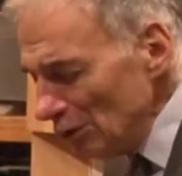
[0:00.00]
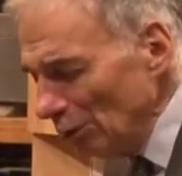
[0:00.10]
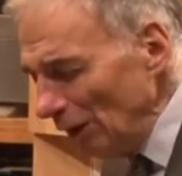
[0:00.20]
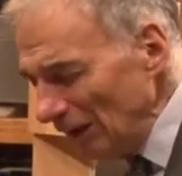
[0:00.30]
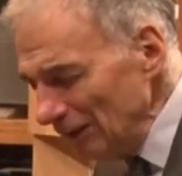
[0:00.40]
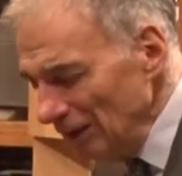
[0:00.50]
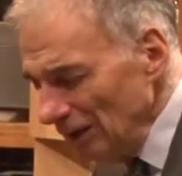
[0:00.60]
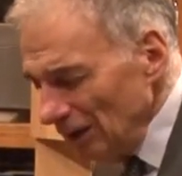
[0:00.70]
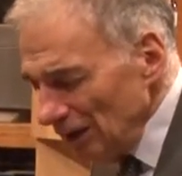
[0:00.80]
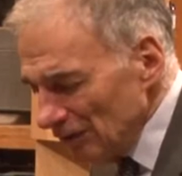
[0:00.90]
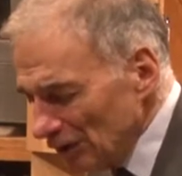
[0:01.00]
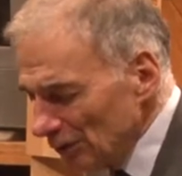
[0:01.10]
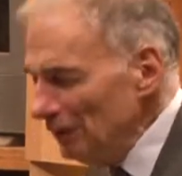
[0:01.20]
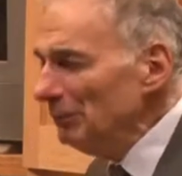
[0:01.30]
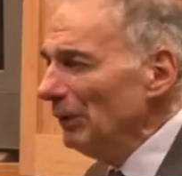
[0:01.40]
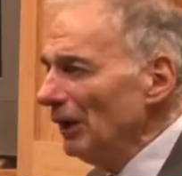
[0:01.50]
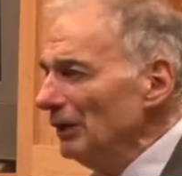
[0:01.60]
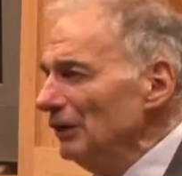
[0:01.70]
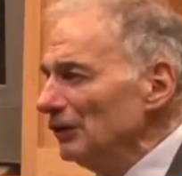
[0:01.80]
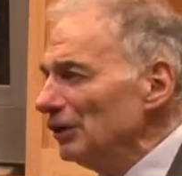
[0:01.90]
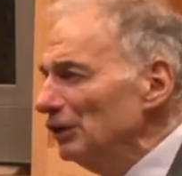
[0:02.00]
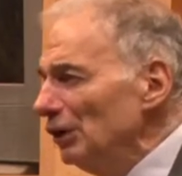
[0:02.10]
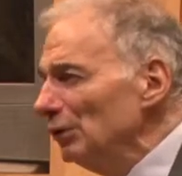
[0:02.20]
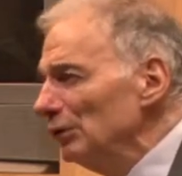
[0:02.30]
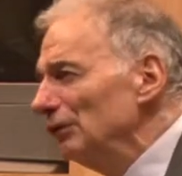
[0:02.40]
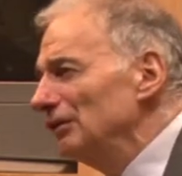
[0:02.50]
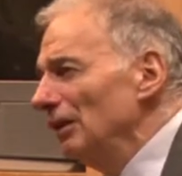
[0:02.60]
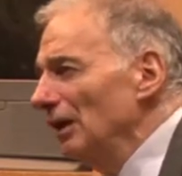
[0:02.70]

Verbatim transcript: when the Green Party is accused